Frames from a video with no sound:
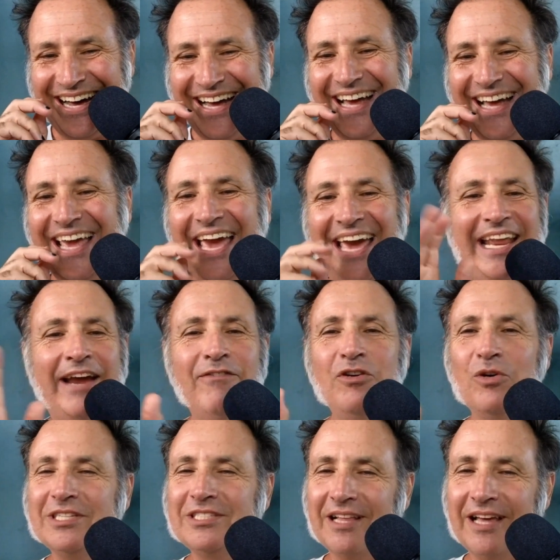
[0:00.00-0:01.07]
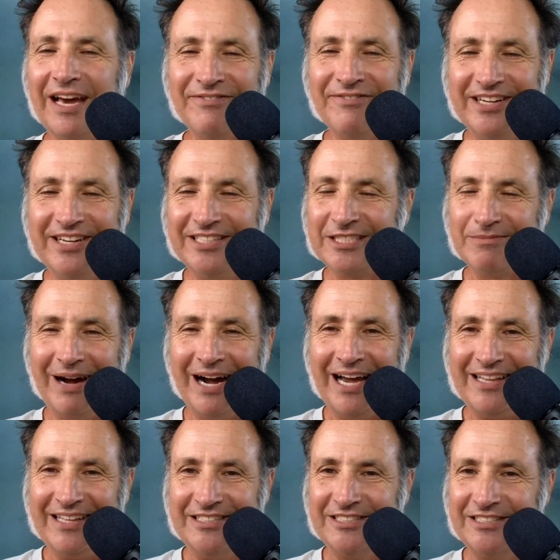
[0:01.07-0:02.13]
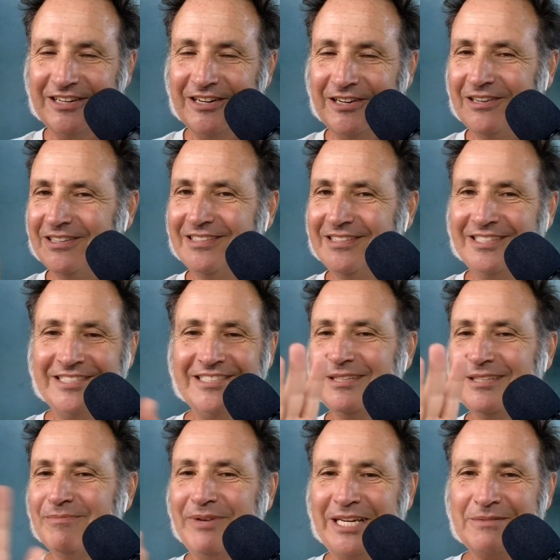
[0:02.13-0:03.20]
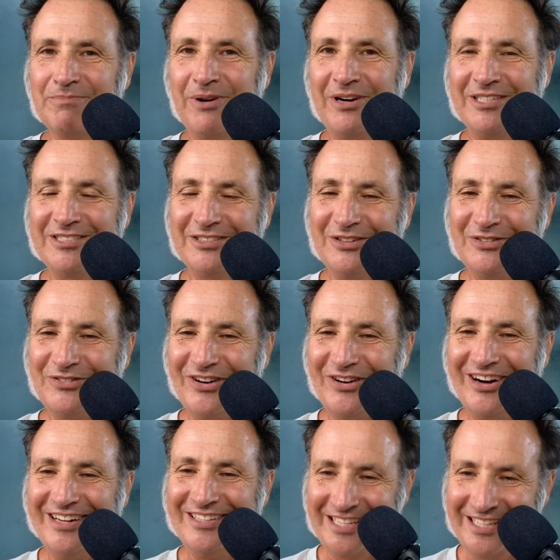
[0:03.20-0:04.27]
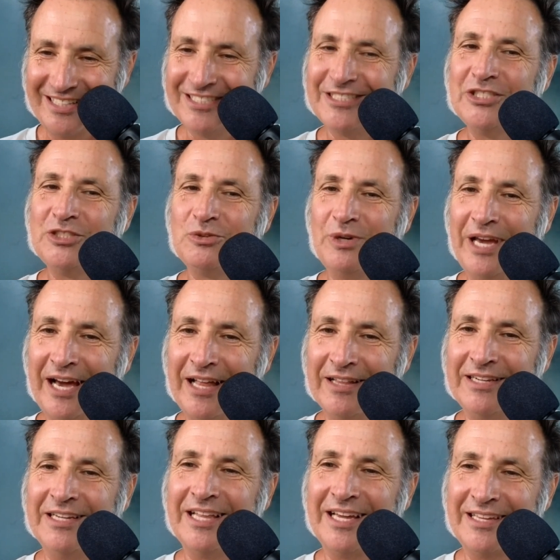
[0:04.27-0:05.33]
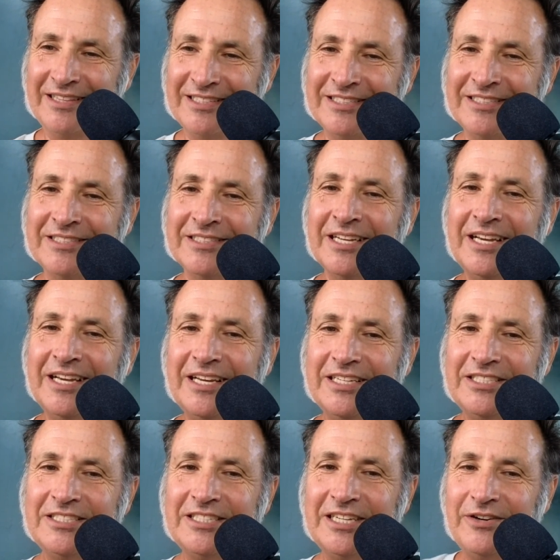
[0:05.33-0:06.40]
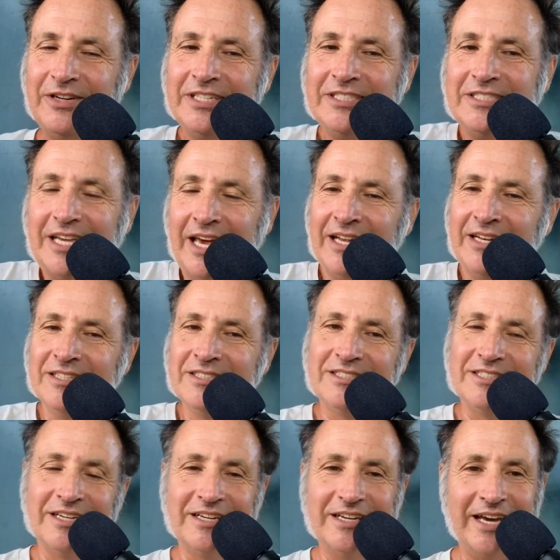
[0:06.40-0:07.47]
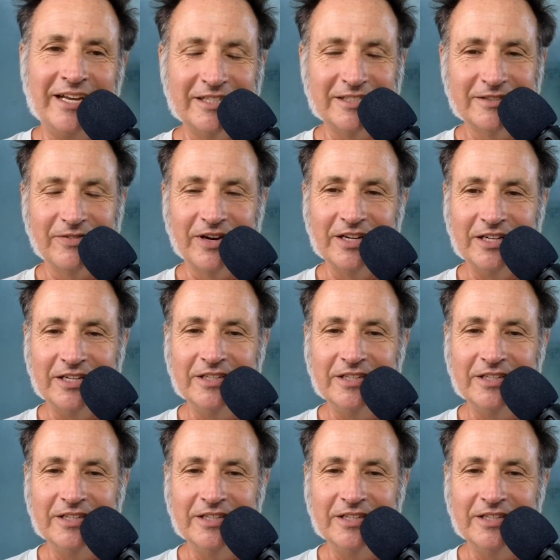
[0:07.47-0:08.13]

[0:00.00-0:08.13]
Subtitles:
And everyone's laughing and smiling, so this is the best part so far. Like, this is reality, like, this is serious, and it's funny